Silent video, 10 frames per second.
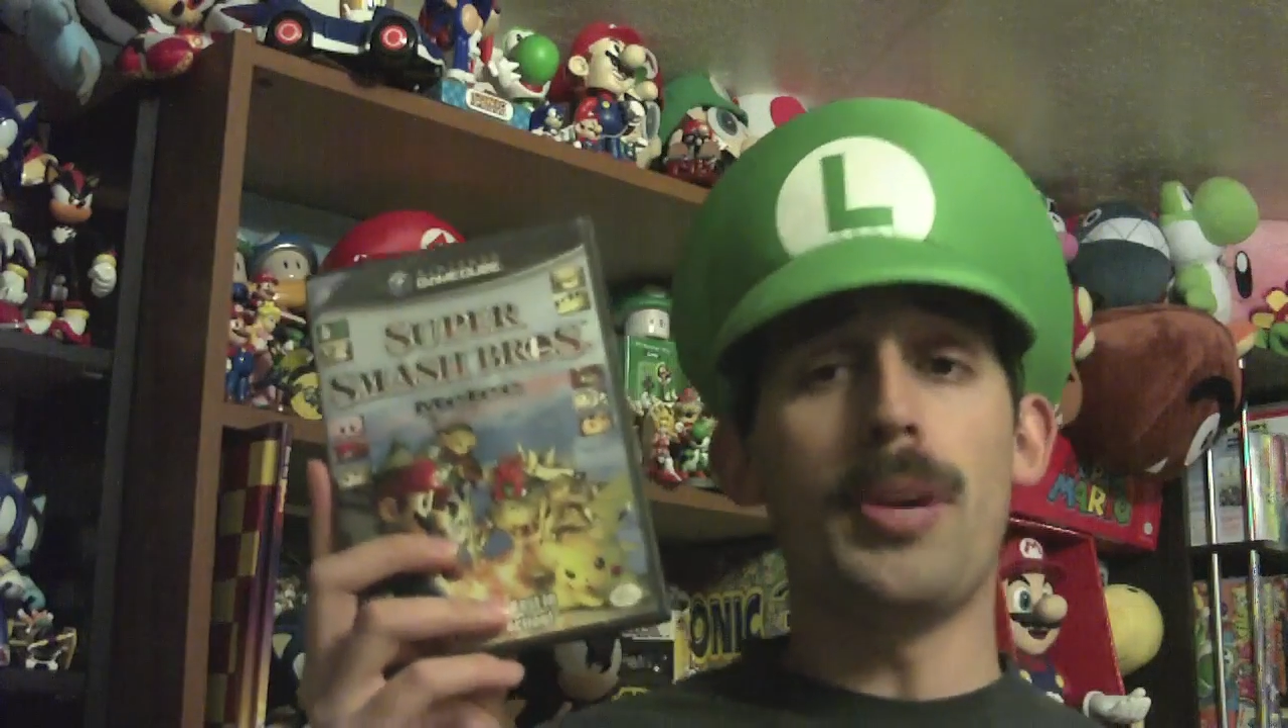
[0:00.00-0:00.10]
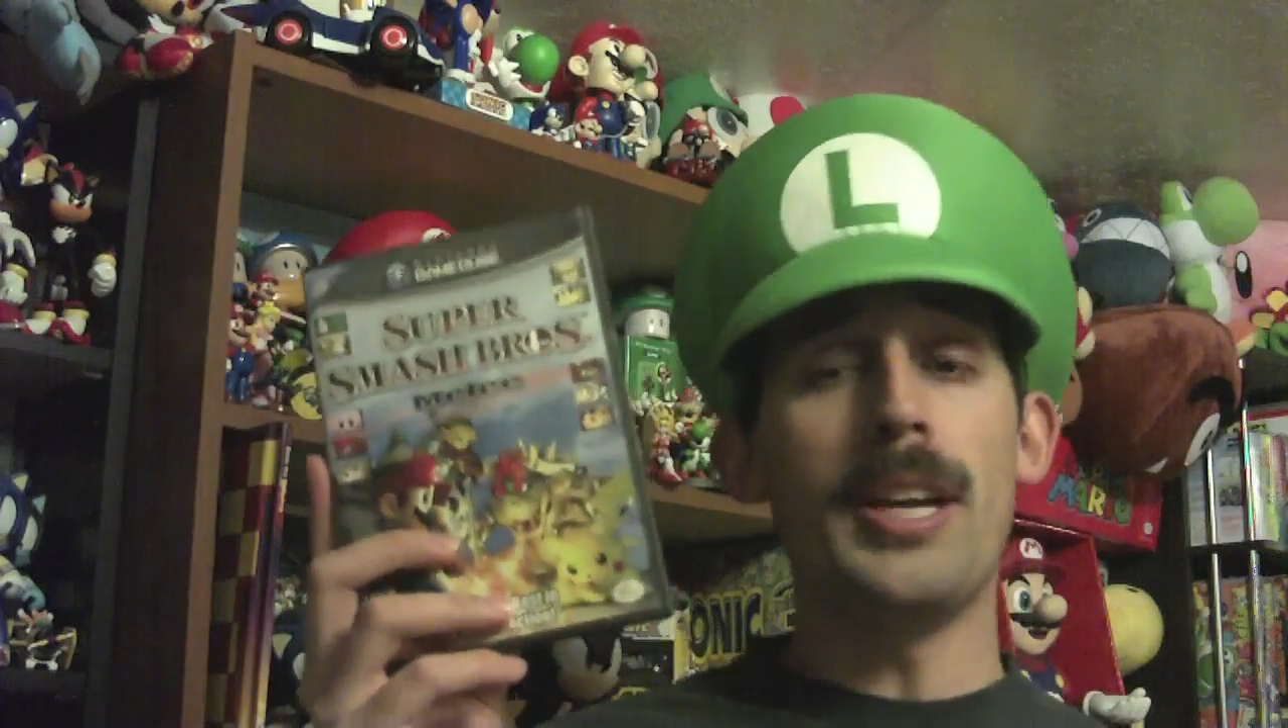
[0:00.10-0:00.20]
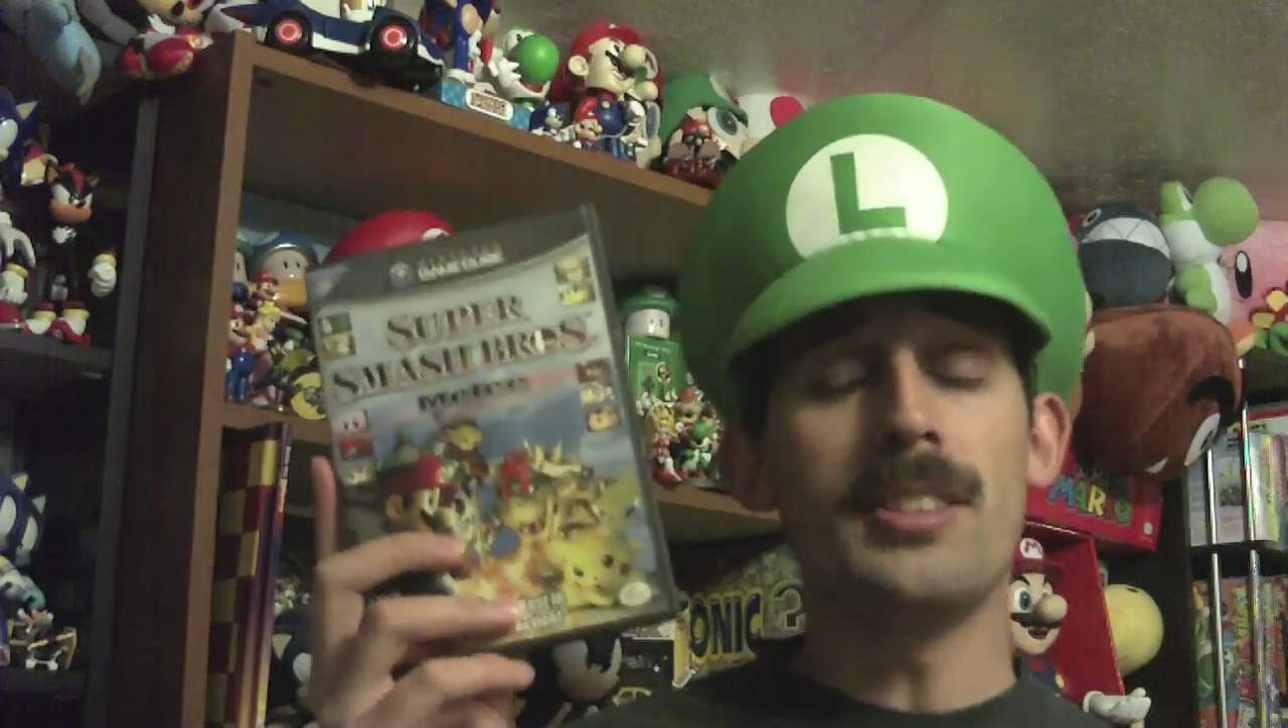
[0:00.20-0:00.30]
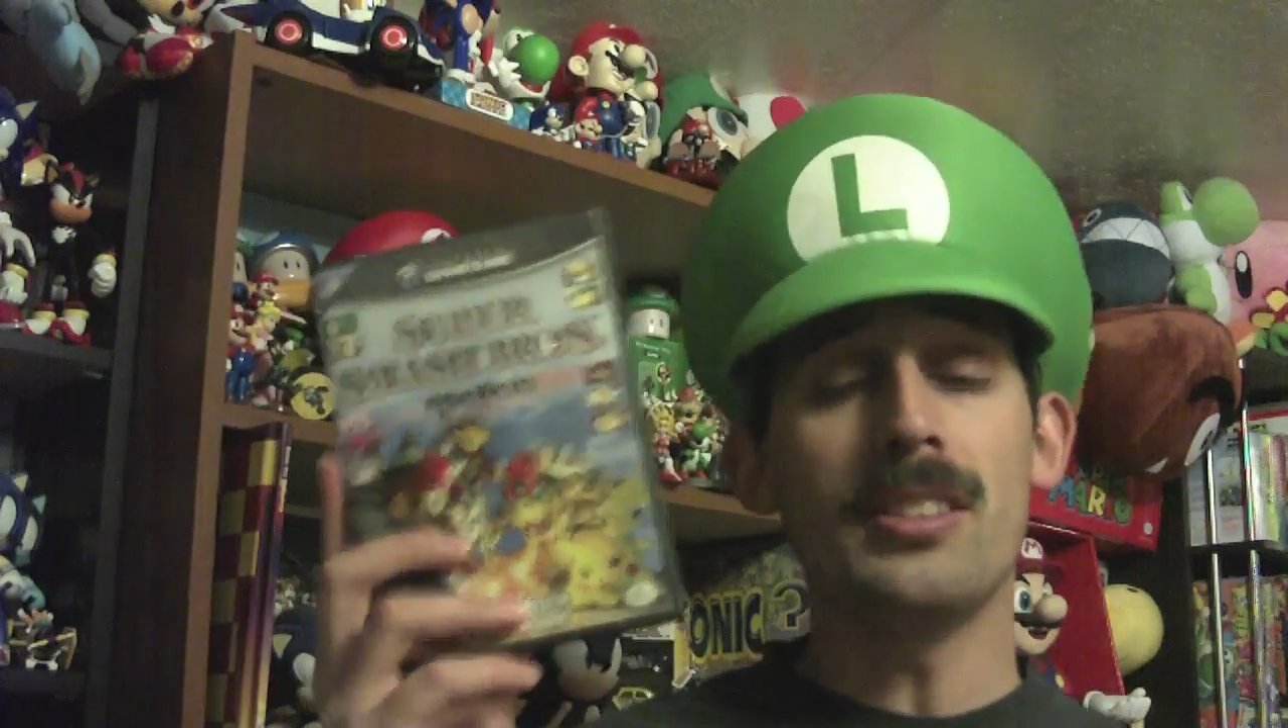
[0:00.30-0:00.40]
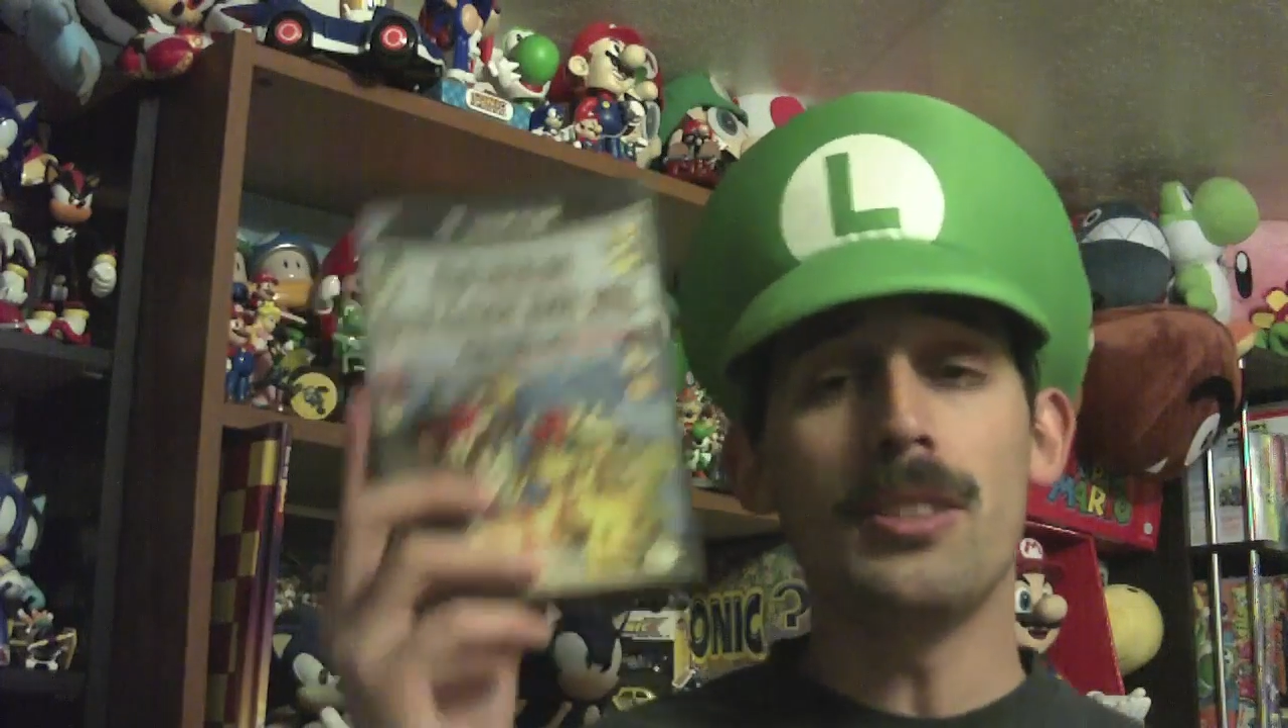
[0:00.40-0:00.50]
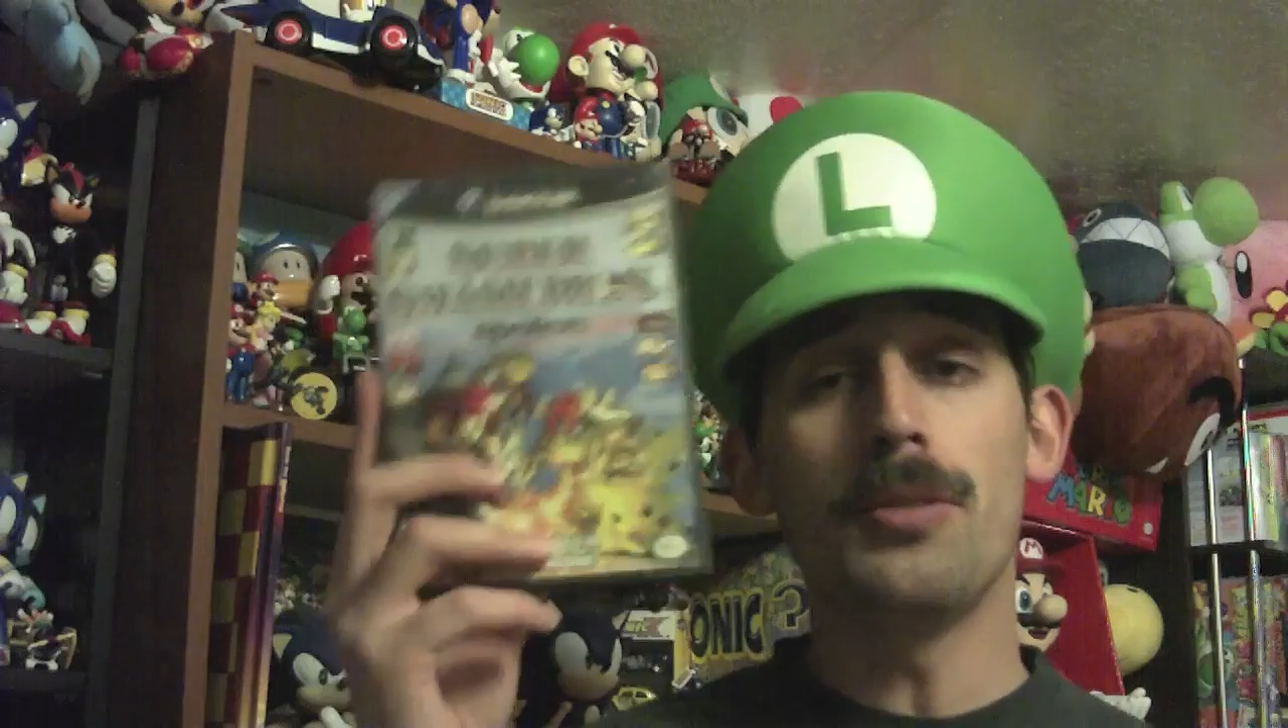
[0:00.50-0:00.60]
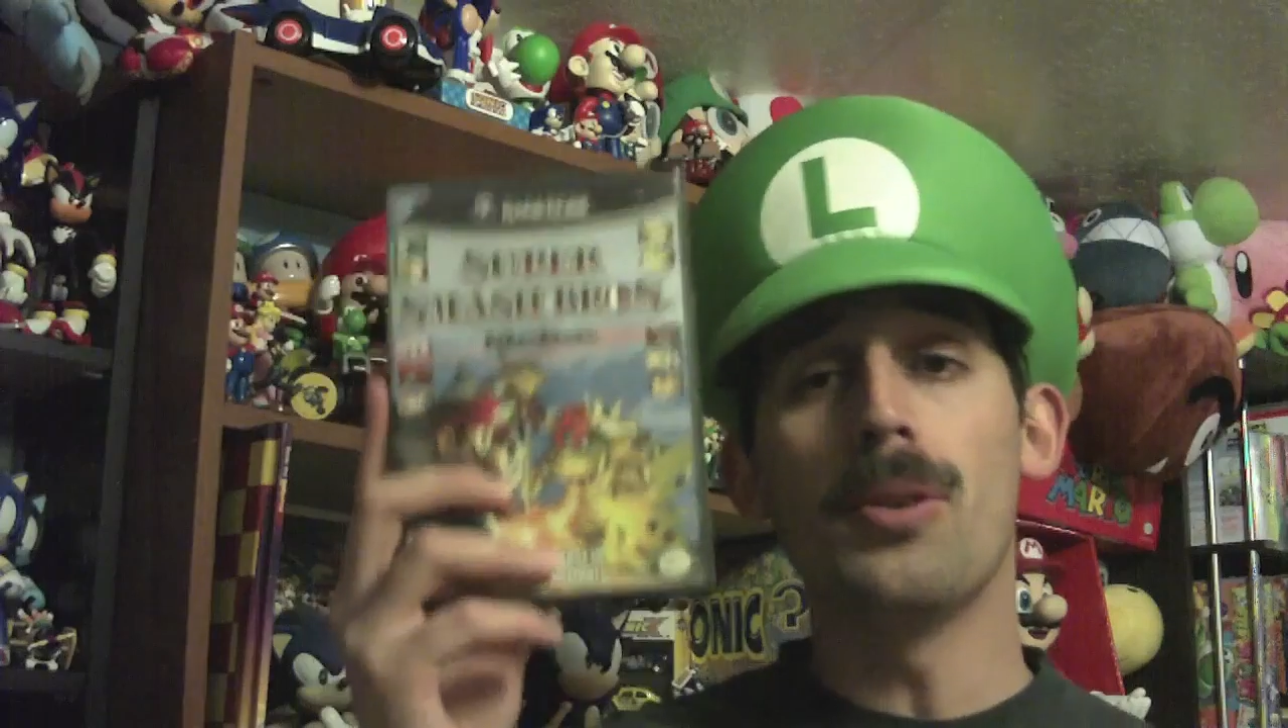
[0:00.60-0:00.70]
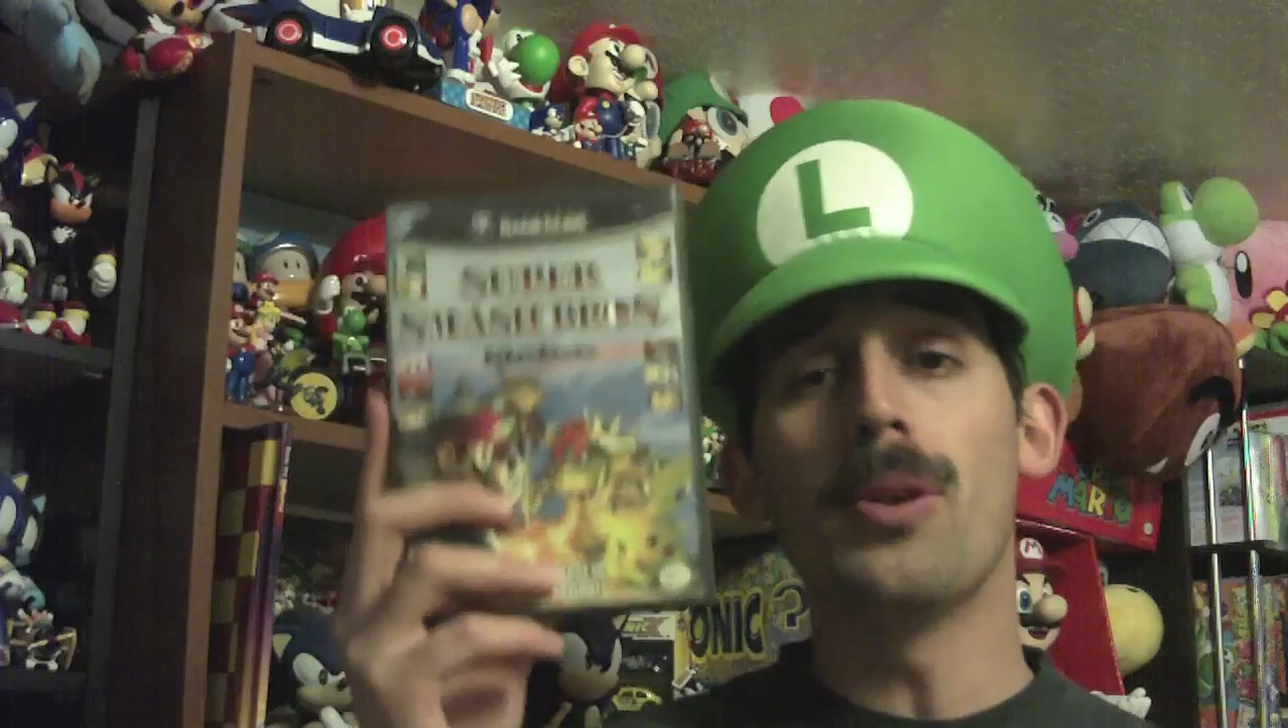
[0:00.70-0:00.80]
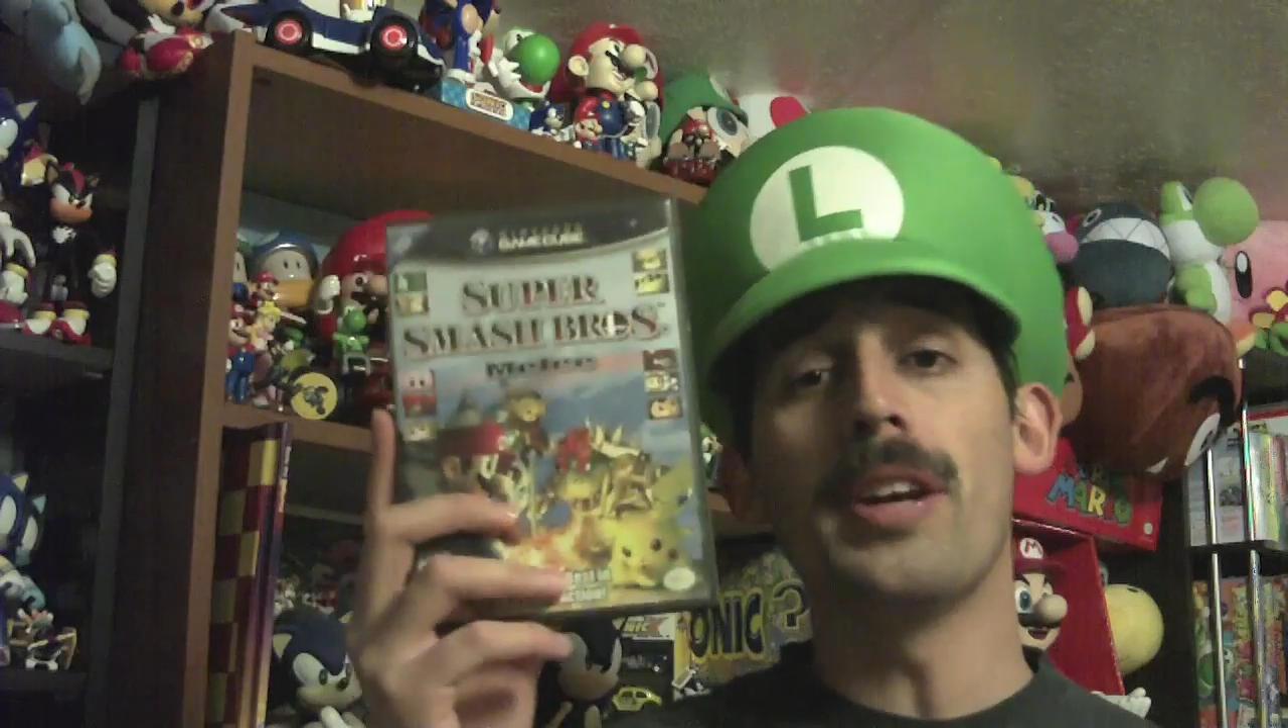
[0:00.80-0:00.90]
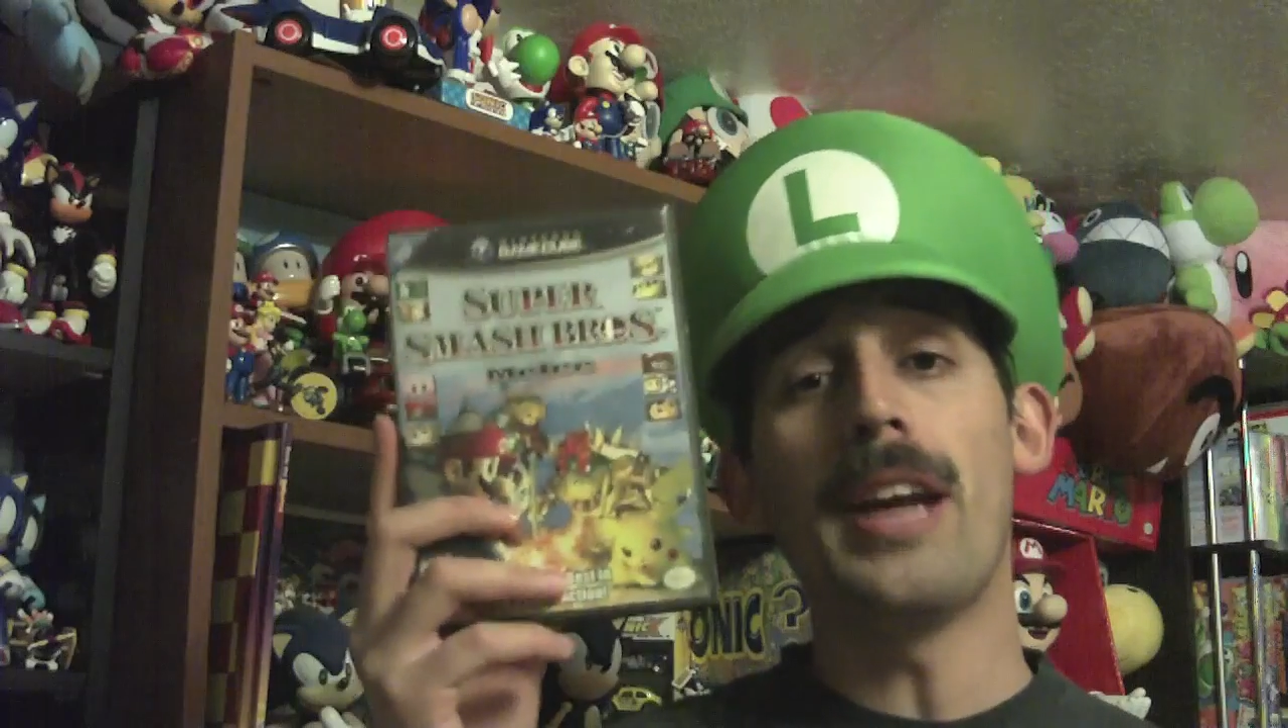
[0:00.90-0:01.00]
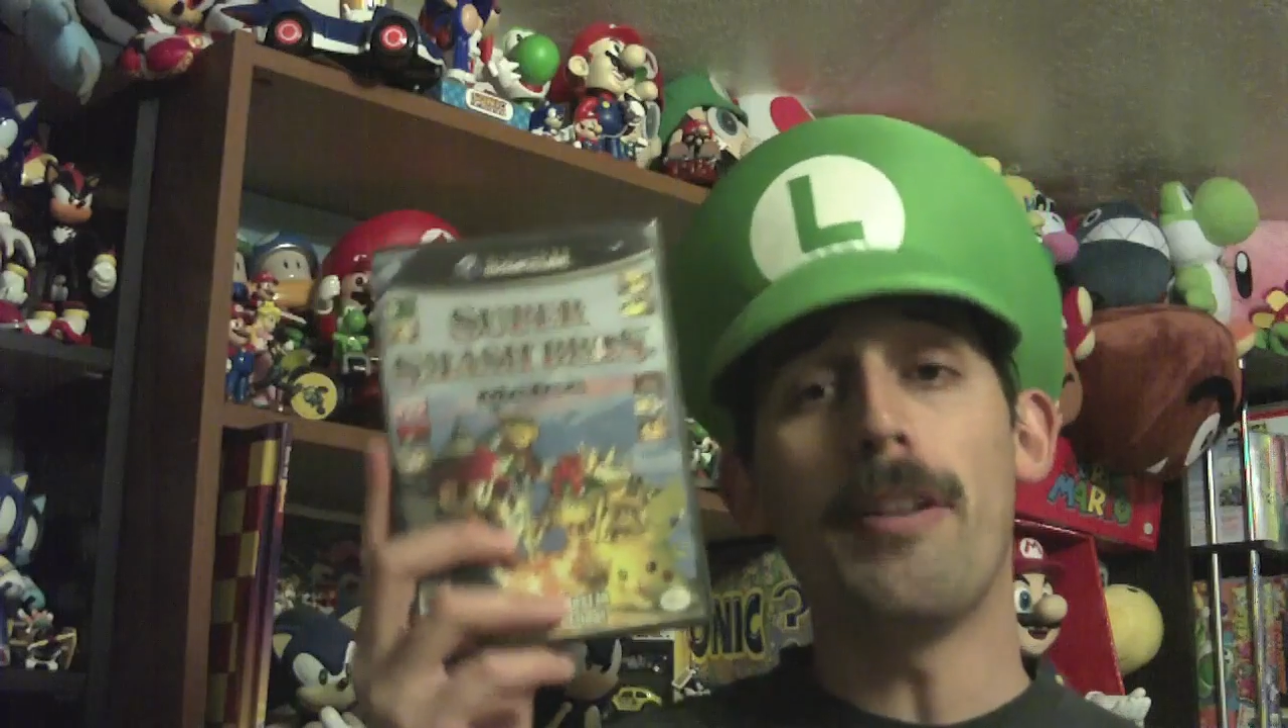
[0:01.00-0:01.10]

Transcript: for N64 and